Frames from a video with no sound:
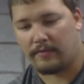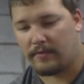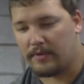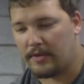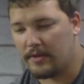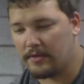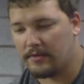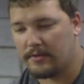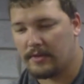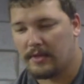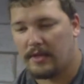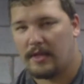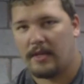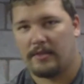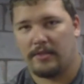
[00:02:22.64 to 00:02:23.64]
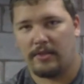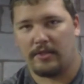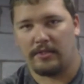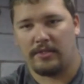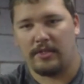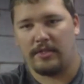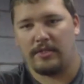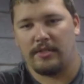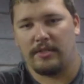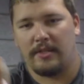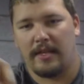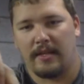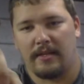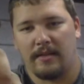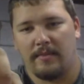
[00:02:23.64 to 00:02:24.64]
years. As you can see, she's
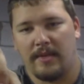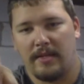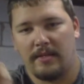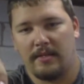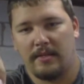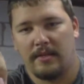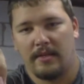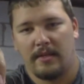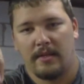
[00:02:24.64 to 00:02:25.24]
taking a beating.